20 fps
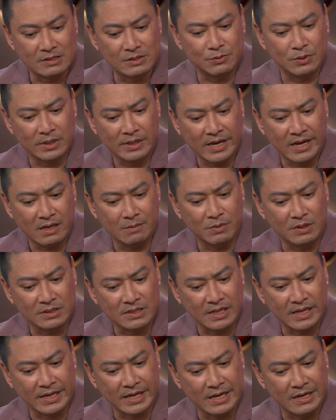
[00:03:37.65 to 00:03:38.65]
was really able
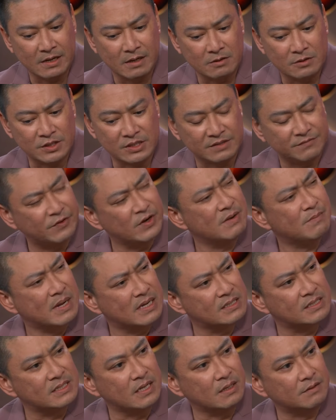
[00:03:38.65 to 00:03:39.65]
to, like, you know, just free
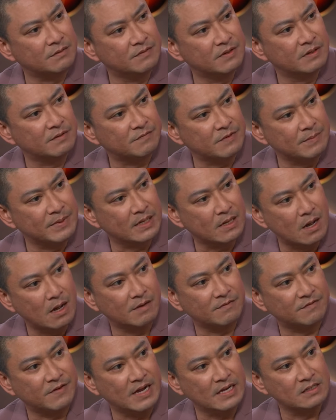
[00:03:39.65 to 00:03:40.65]
myself from the
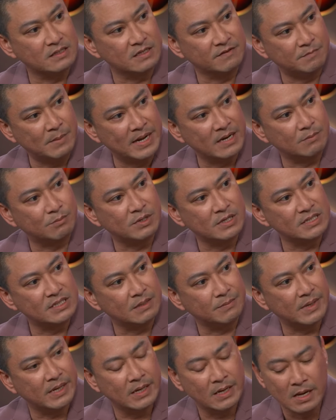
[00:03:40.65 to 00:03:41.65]
confines of my
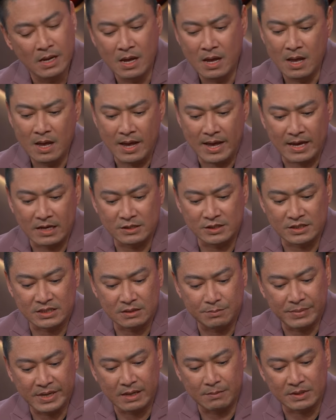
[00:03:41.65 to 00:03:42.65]
imprisonment and just
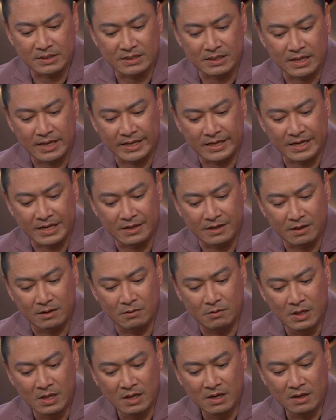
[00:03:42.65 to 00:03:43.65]
to be able to, like, you
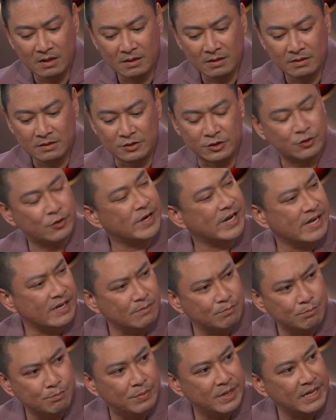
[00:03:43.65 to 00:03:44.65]
know,
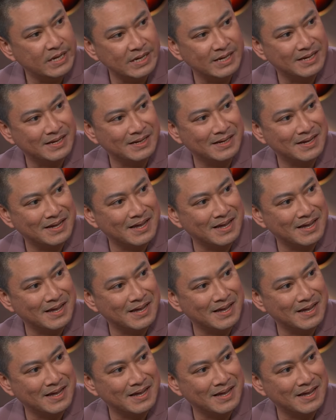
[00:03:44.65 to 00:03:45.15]
dream big